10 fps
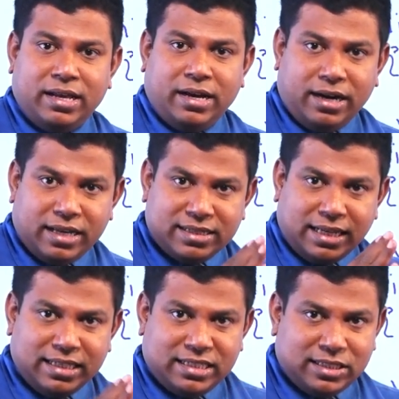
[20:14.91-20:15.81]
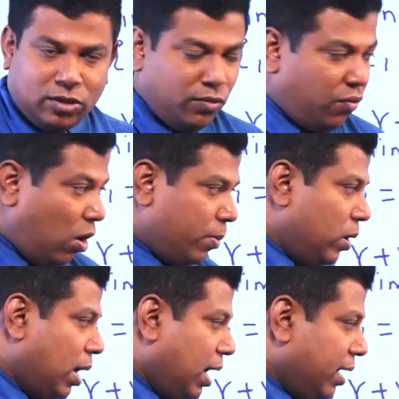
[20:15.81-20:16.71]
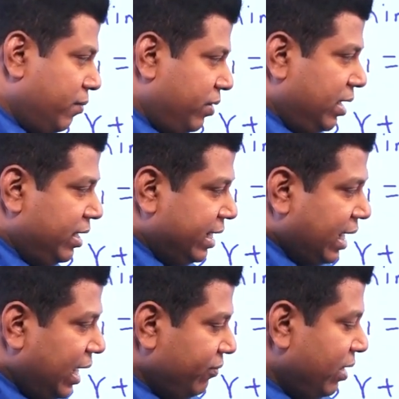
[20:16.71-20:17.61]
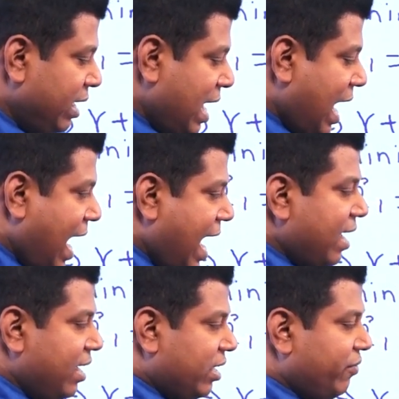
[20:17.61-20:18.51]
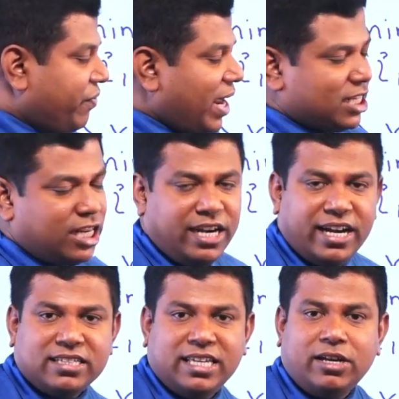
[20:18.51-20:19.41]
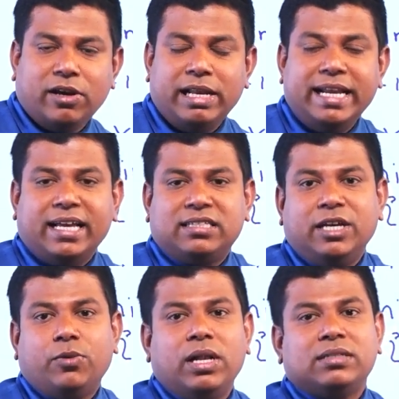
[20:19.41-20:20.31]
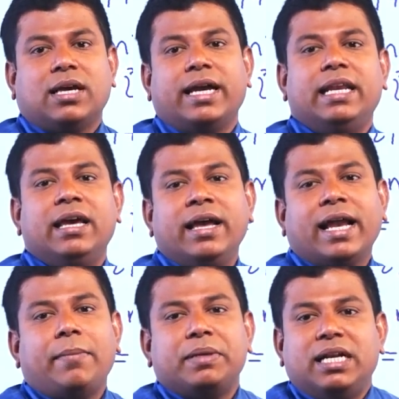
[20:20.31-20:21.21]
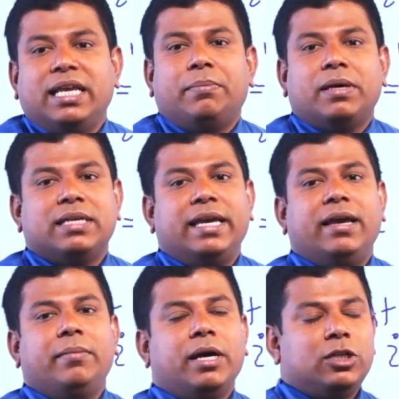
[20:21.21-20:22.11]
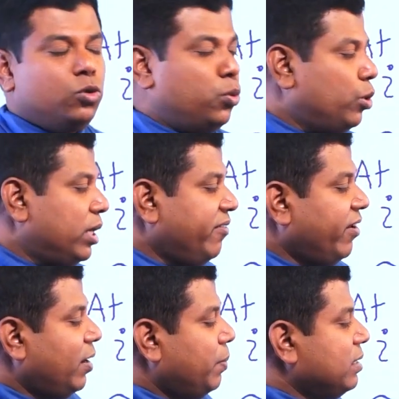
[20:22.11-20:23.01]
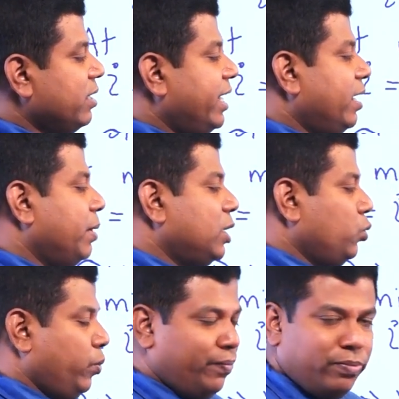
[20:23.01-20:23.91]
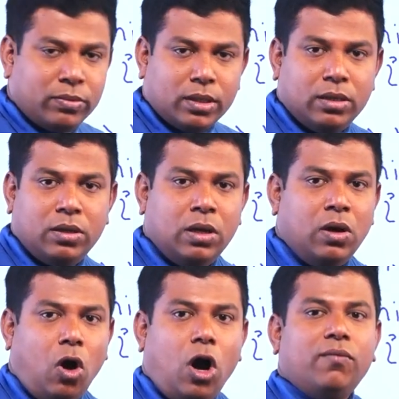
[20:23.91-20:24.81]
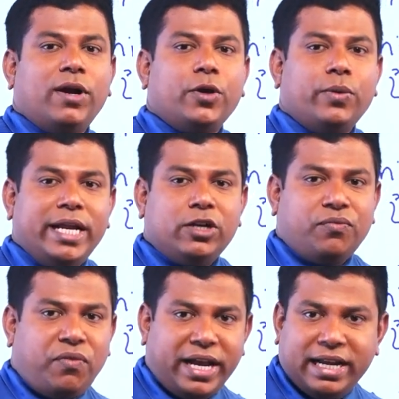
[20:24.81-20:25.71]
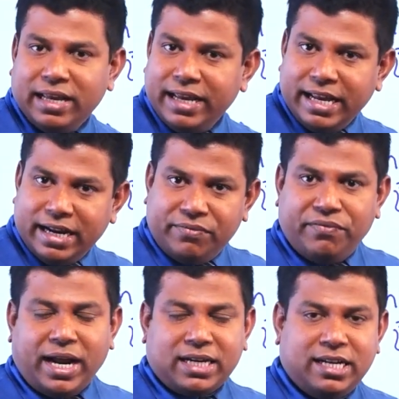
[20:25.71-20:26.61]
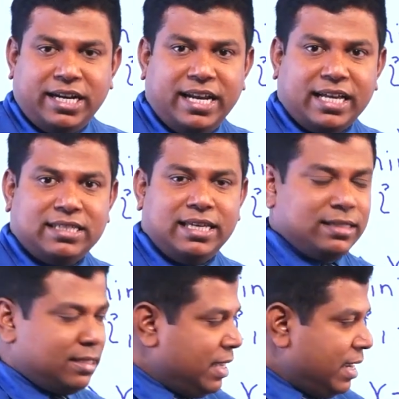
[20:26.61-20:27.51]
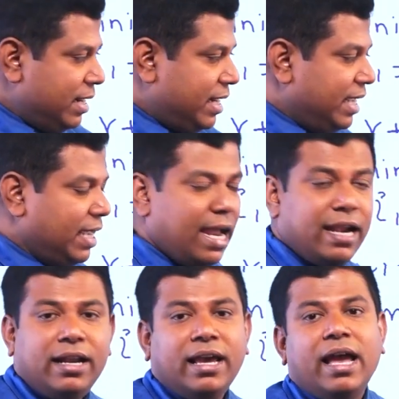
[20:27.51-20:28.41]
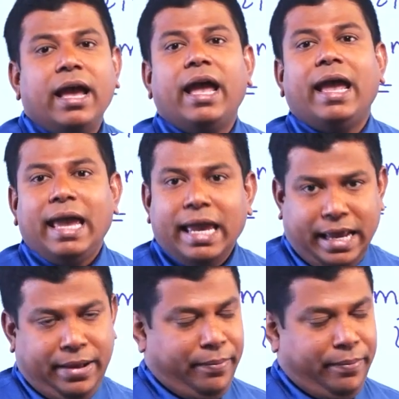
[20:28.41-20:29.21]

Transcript: Understand, this is how the formula we derive. N refraction index equals sine capital D plus A by 2 divided by sine A by 2. All what you need to find refraction index is D and A.